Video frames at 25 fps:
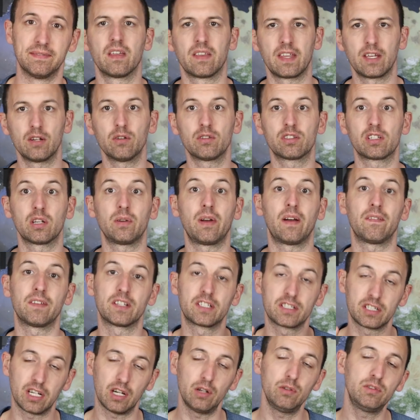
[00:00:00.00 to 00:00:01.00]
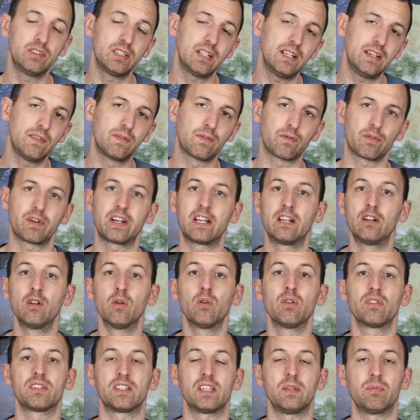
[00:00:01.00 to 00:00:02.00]
They also have a totally free
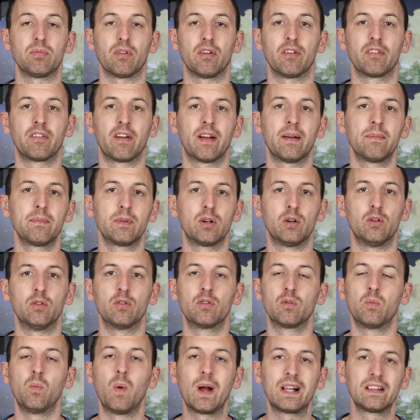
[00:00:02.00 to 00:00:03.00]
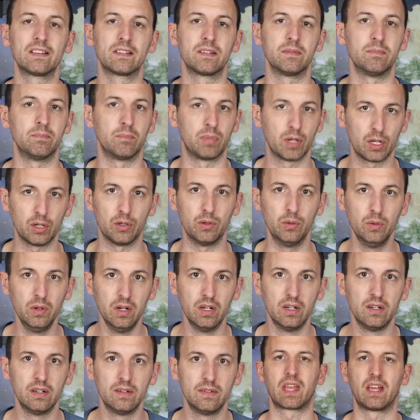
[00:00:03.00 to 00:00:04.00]
loyalty program called Weldon Blue.